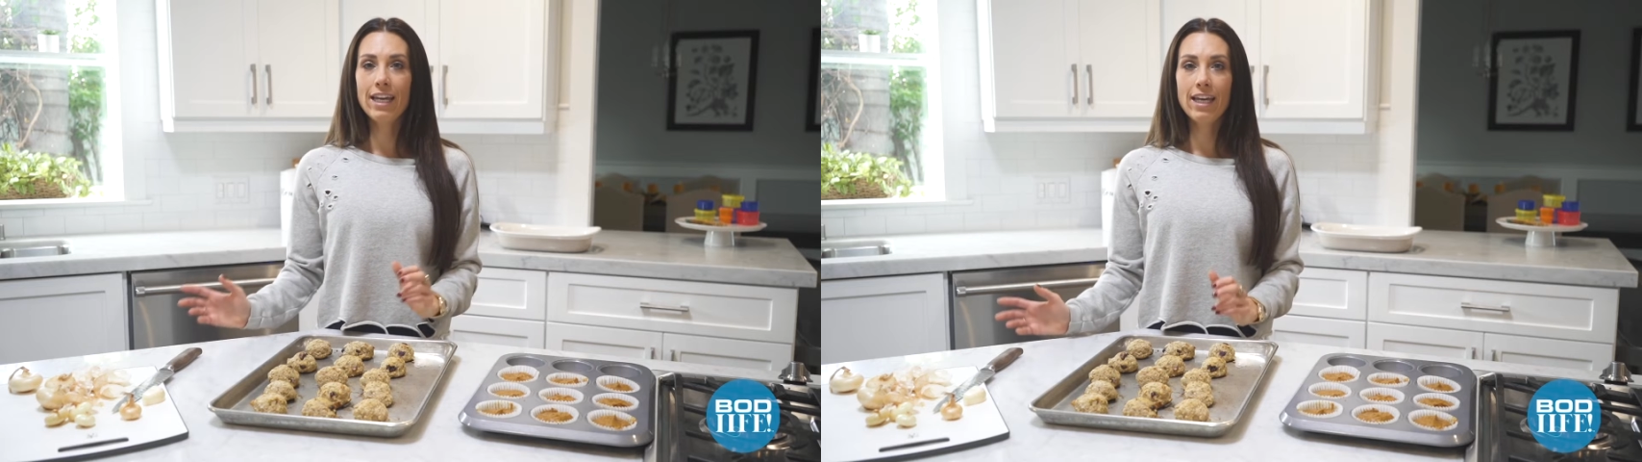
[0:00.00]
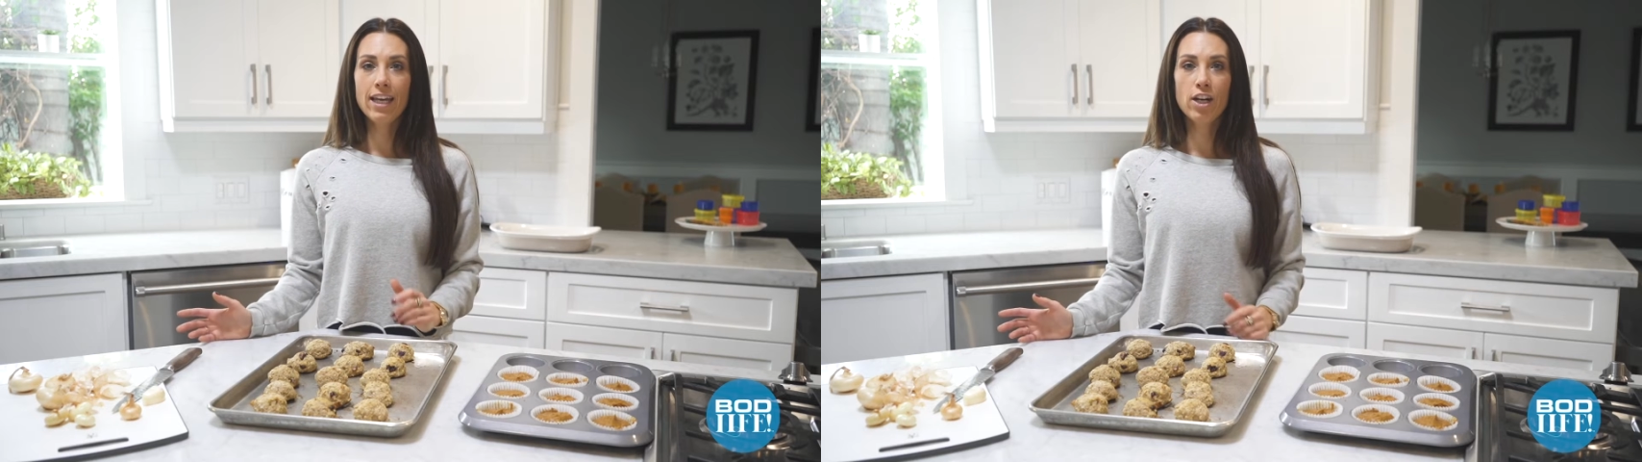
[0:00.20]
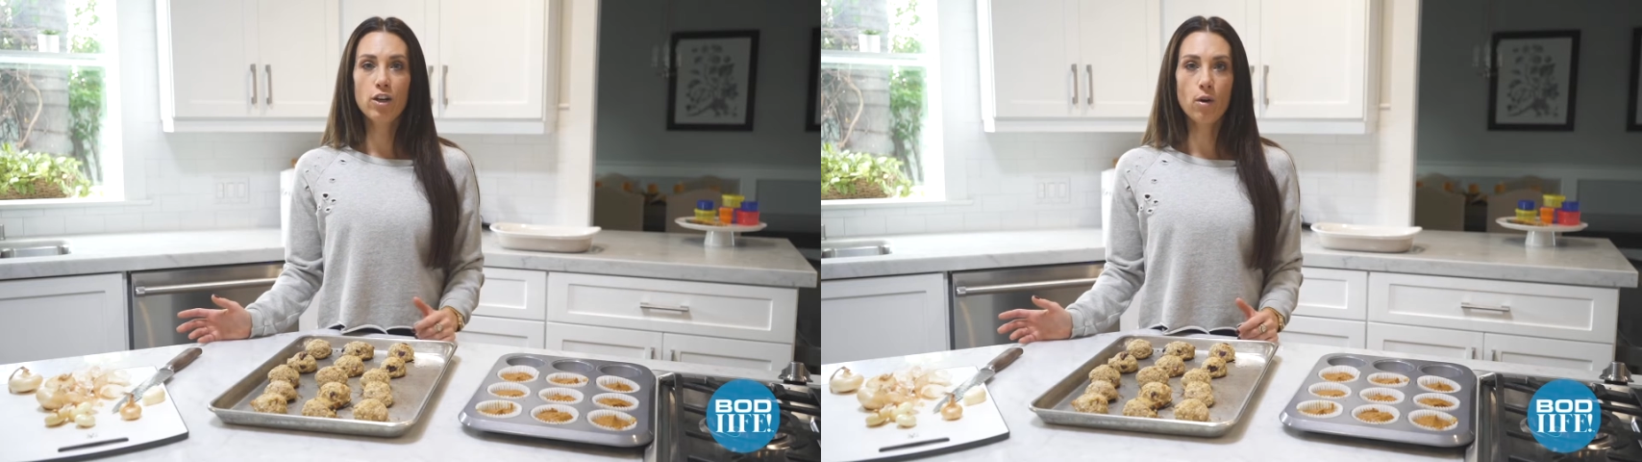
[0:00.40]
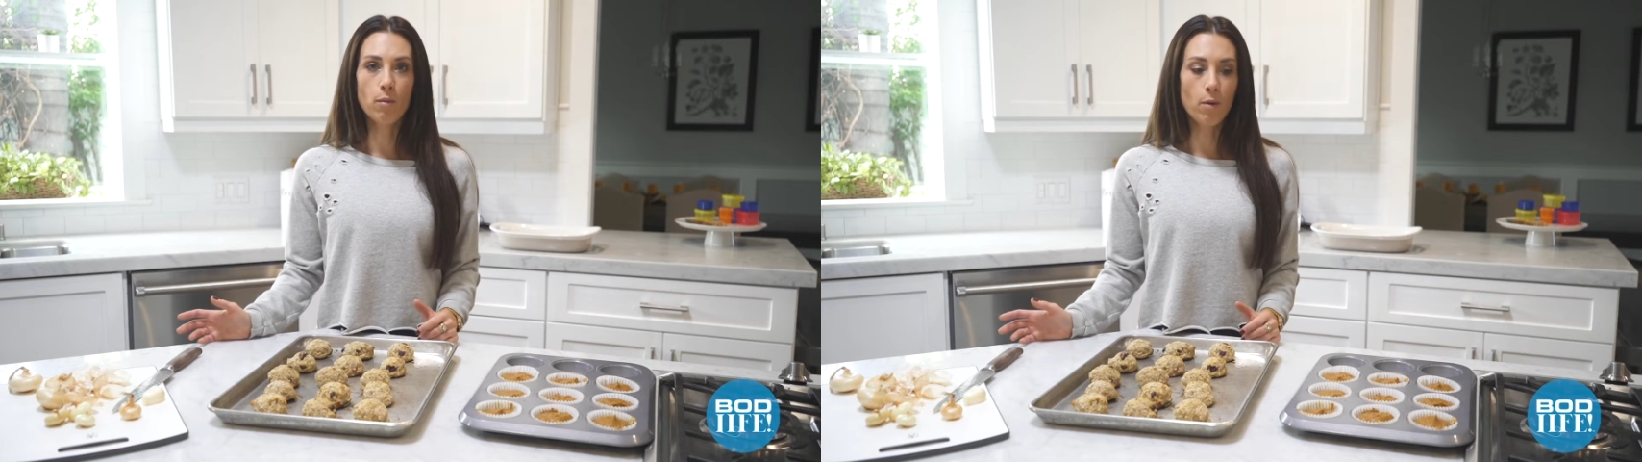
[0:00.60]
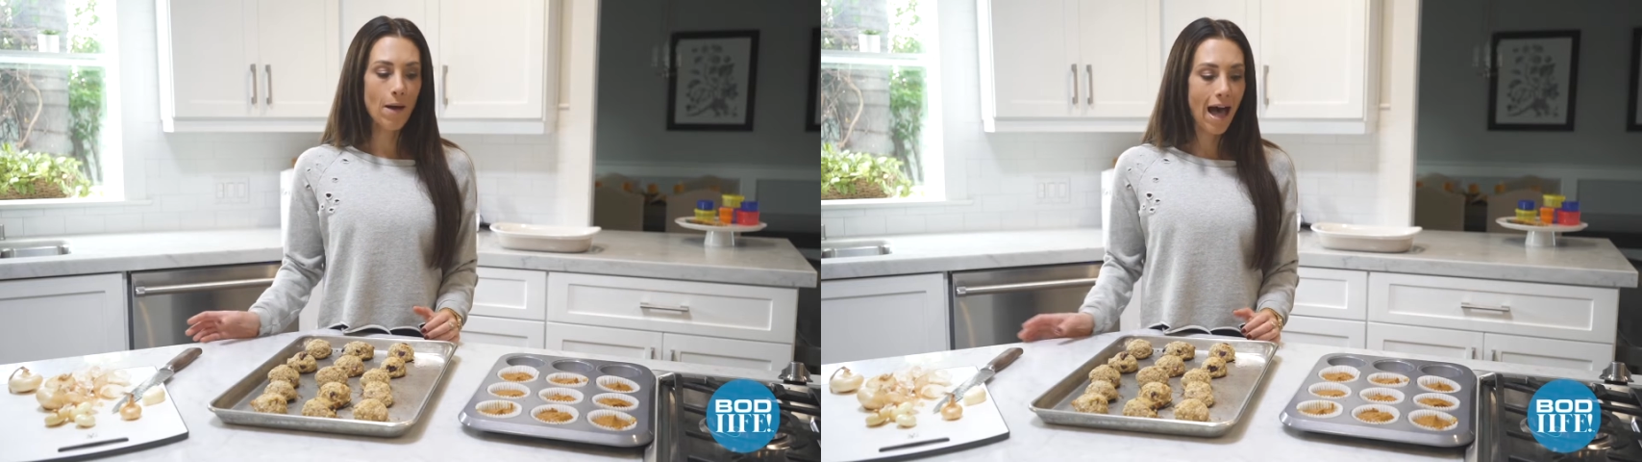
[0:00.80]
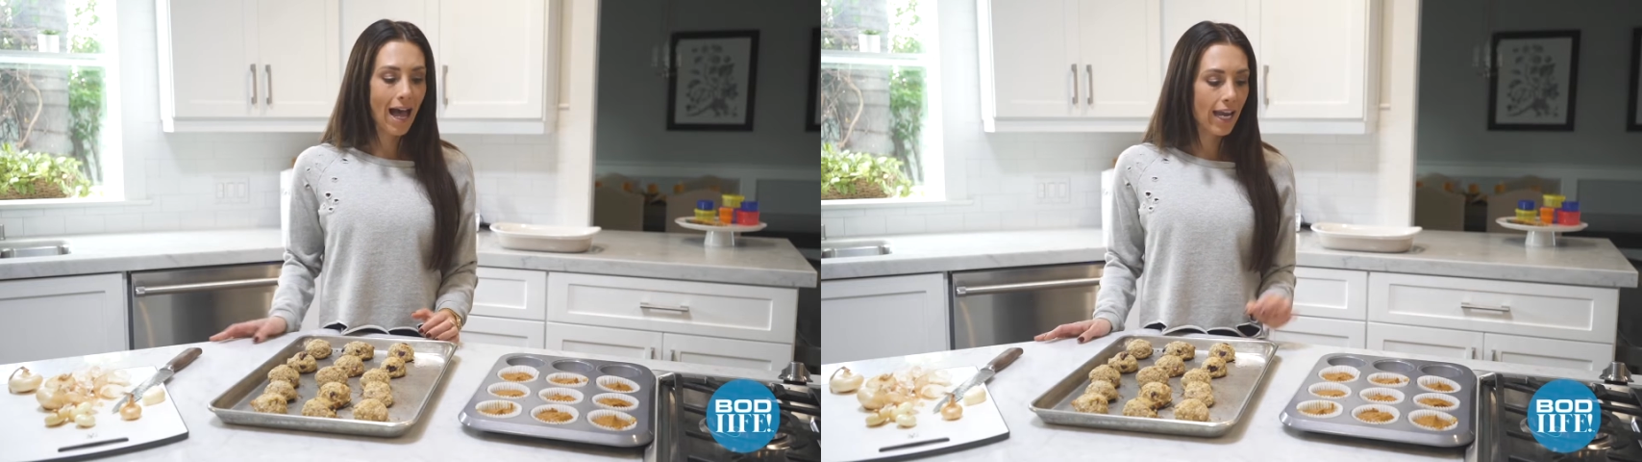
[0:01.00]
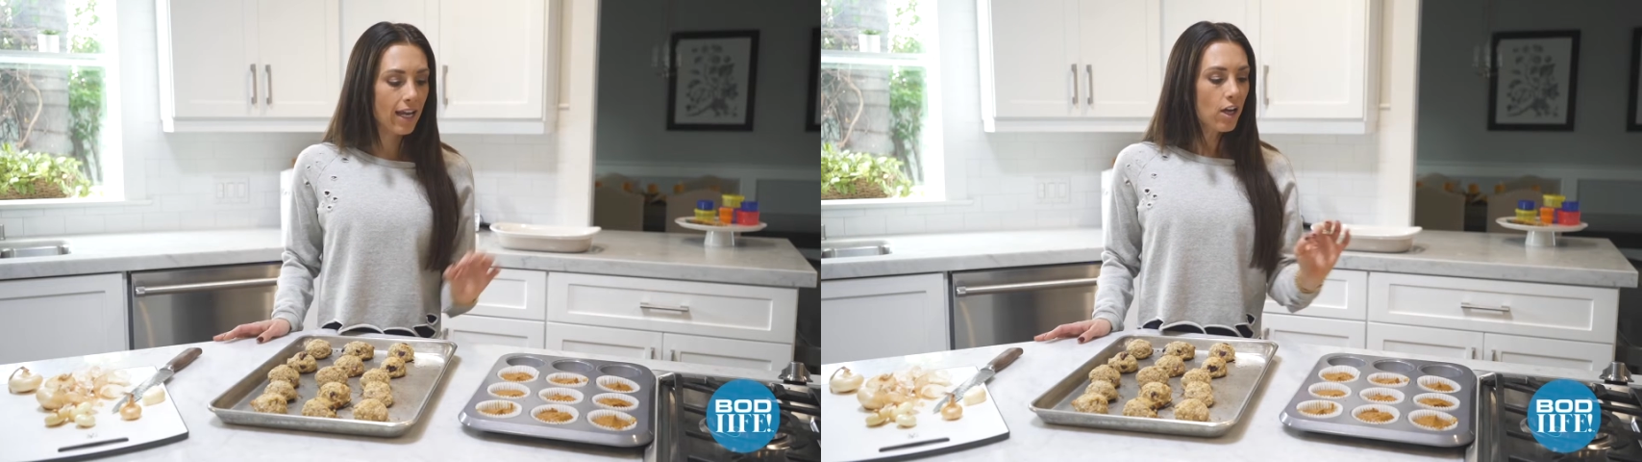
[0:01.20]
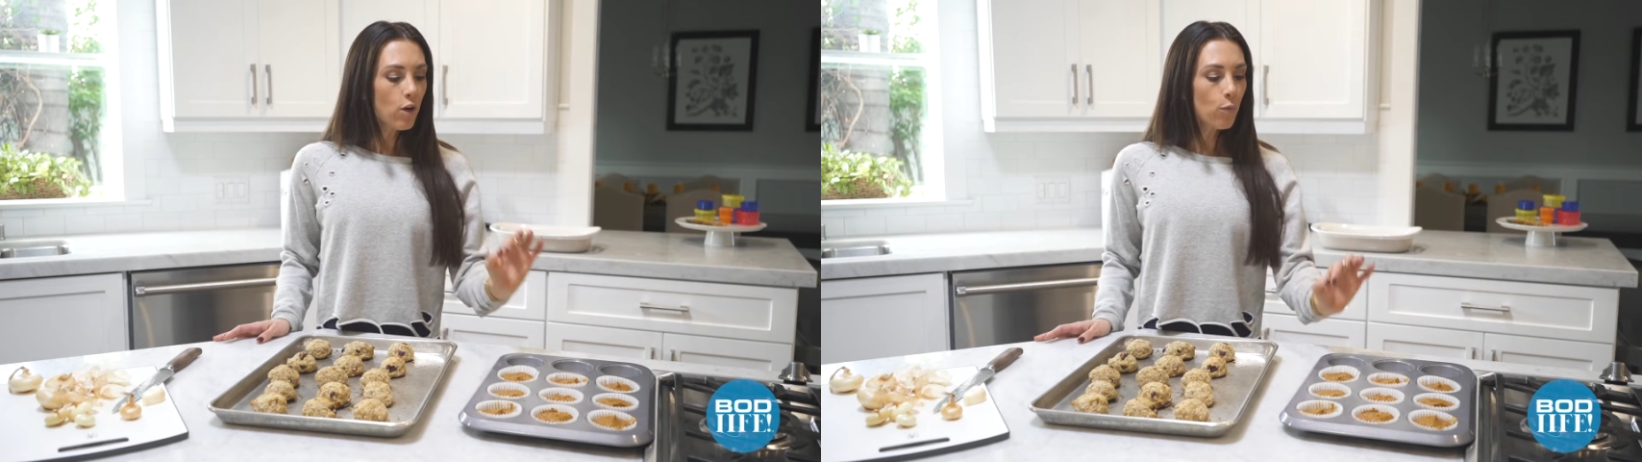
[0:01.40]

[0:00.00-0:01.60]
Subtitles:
get in a normal pie.